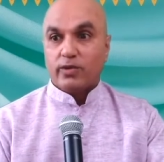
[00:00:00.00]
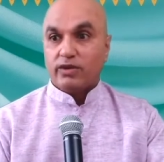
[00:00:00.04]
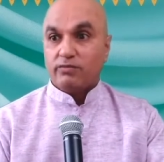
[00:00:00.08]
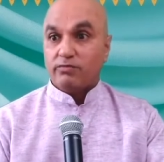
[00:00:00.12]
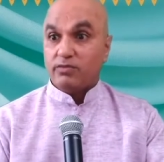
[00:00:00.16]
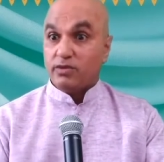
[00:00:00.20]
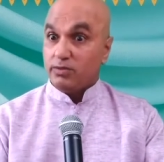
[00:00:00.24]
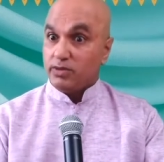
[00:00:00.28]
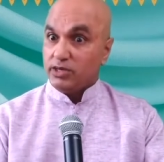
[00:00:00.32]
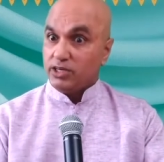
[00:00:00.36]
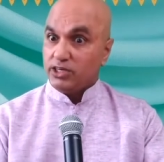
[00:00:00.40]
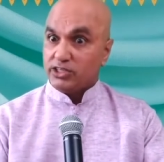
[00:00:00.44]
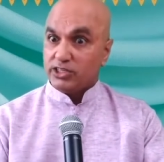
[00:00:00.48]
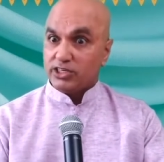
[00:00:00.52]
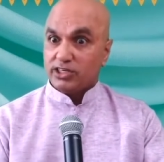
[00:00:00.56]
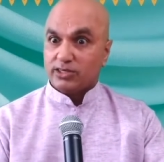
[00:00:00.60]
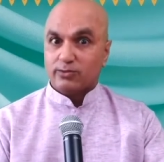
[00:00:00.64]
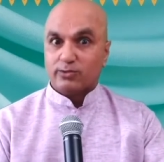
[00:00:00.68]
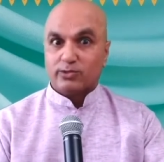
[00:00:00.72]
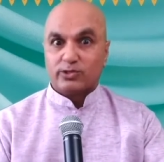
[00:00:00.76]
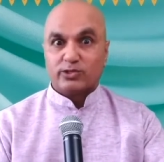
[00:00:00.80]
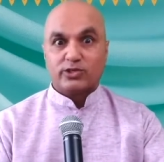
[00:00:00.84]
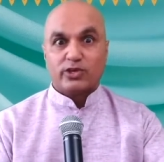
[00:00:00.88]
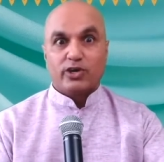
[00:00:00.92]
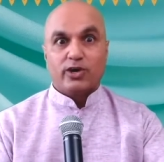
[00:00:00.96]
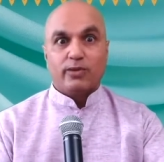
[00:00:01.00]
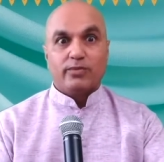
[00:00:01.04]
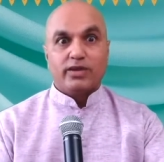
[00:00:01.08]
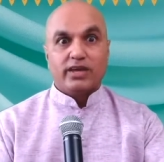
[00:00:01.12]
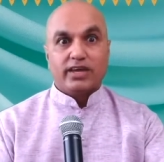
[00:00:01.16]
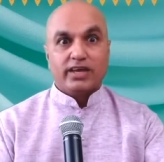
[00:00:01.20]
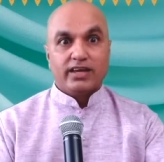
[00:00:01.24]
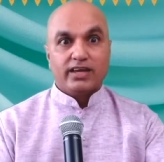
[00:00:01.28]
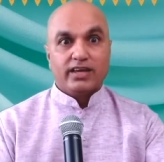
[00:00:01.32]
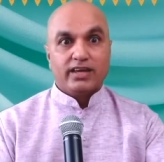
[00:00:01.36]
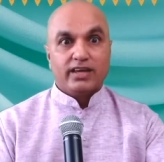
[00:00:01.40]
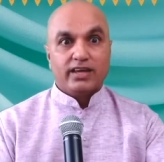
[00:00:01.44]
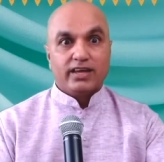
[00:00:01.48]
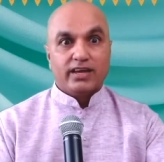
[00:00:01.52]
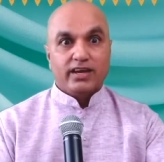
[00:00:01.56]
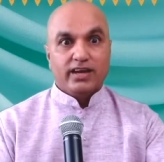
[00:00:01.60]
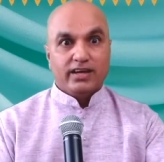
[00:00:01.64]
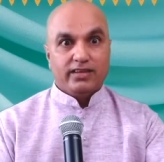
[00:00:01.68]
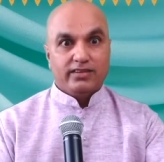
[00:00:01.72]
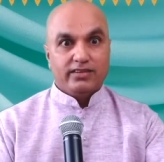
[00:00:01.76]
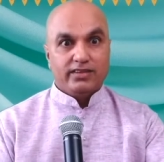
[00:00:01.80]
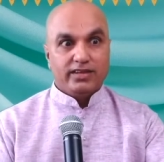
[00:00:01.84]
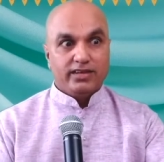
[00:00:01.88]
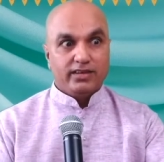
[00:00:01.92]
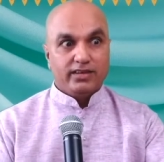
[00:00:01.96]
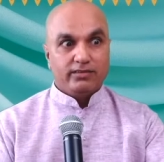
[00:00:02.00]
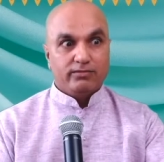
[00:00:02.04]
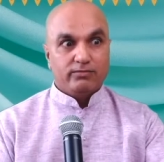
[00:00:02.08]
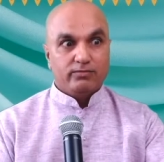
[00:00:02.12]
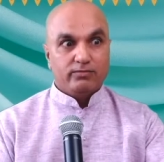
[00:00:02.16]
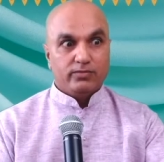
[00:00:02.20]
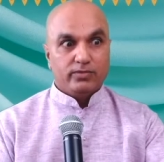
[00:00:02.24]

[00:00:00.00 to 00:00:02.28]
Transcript: when Vibhishan was coming, and